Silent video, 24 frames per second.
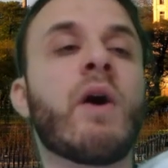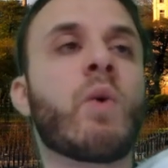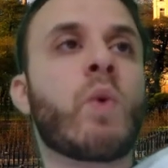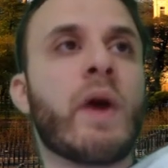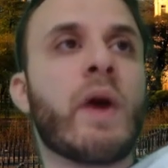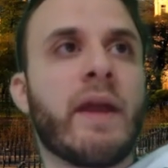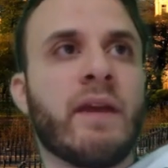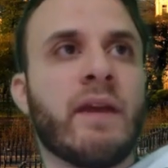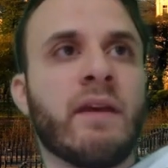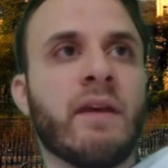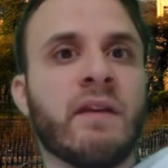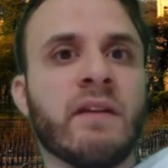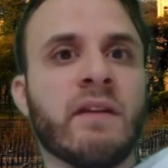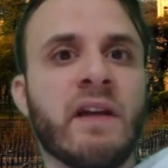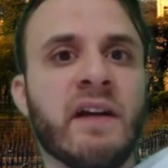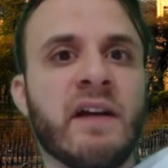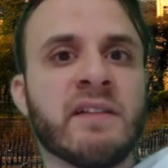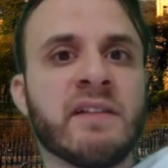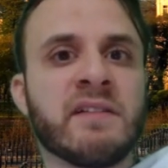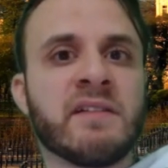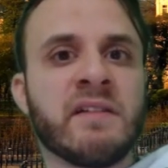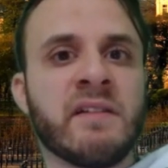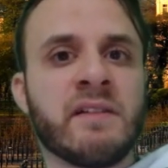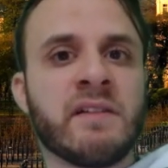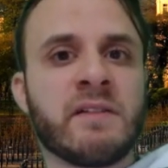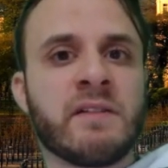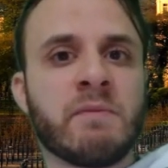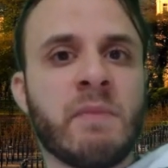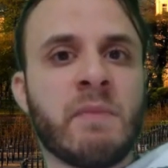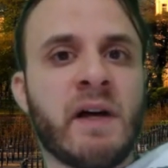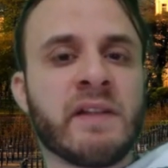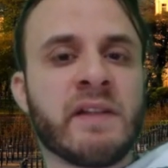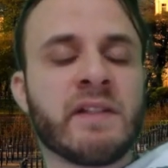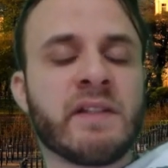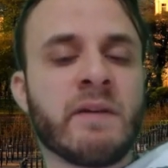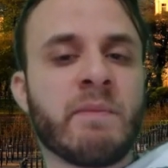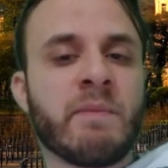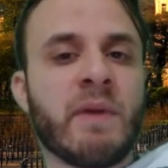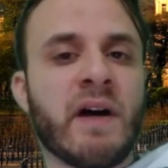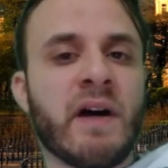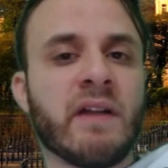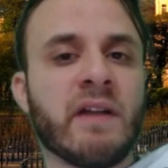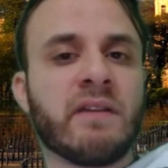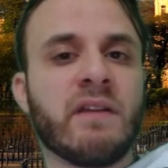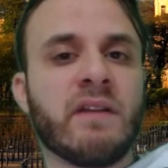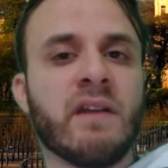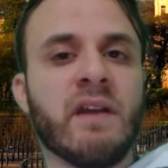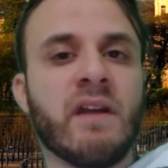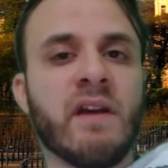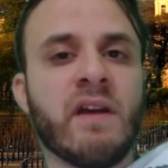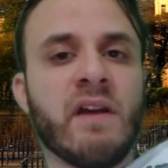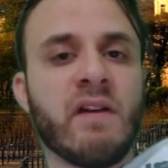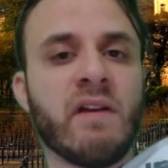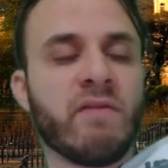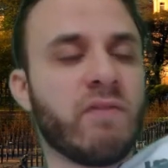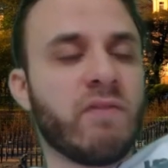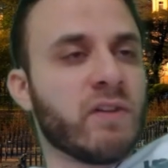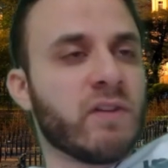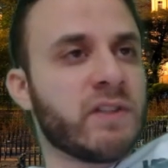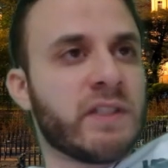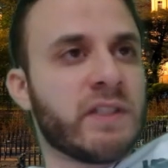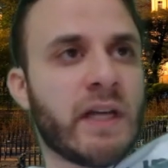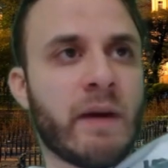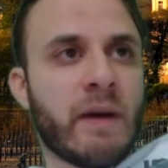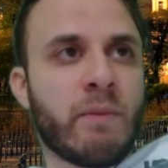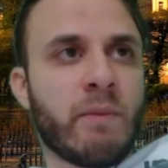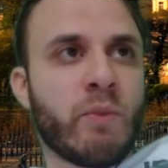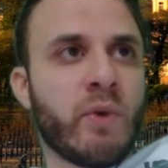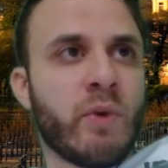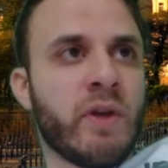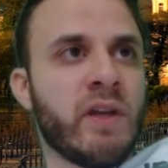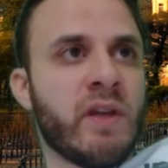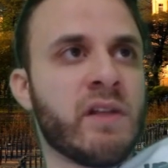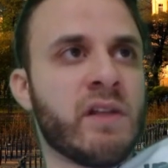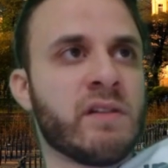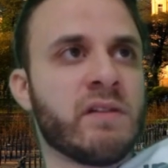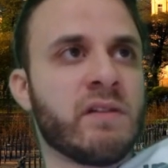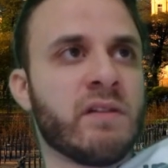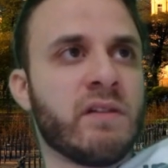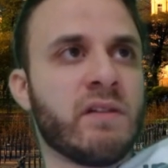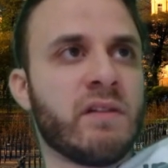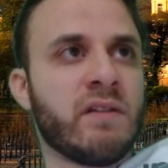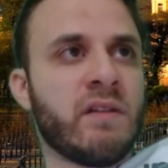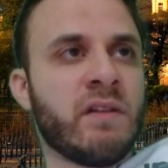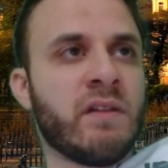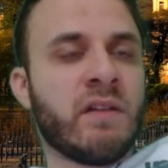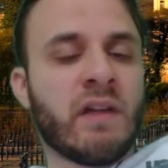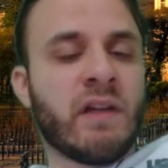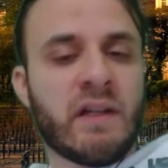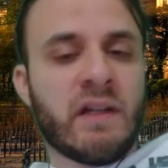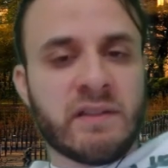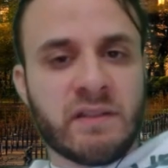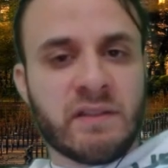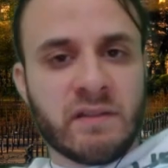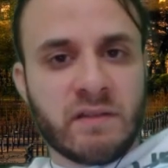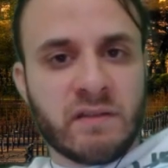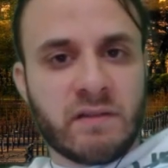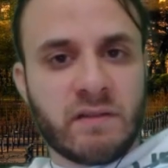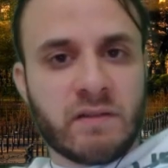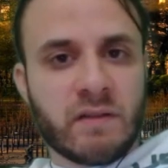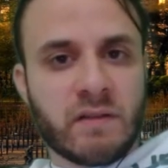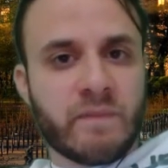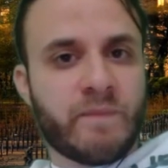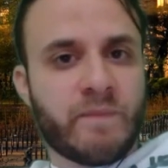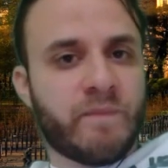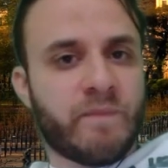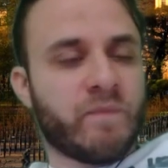recognizing his mother, but for some reason he doesn't